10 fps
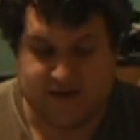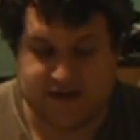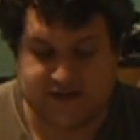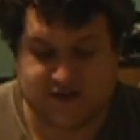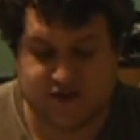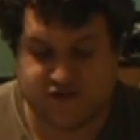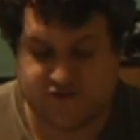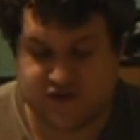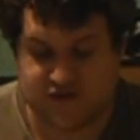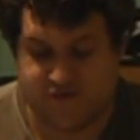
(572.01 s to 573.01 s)
They search
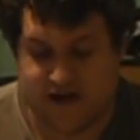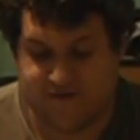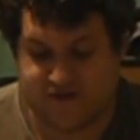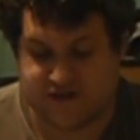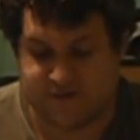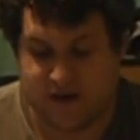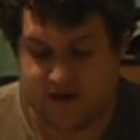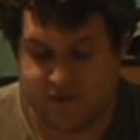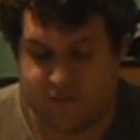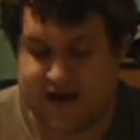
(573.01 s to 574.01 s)
for survivors
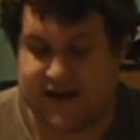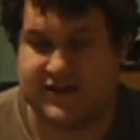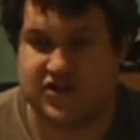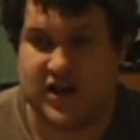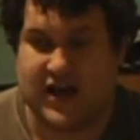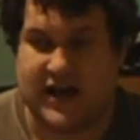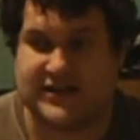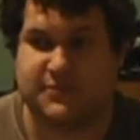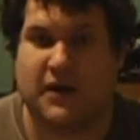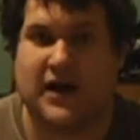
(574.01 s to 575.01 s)
among the wreckage
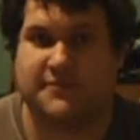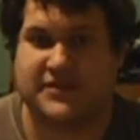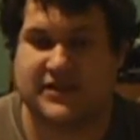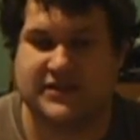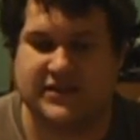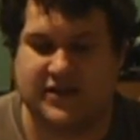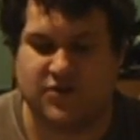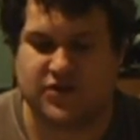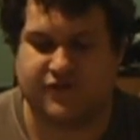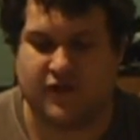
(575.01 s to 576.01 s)
as bombs
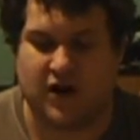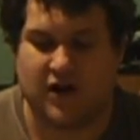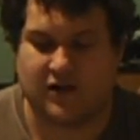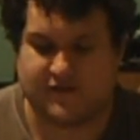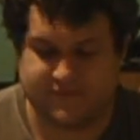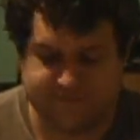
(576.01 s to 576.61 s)
continue to fall.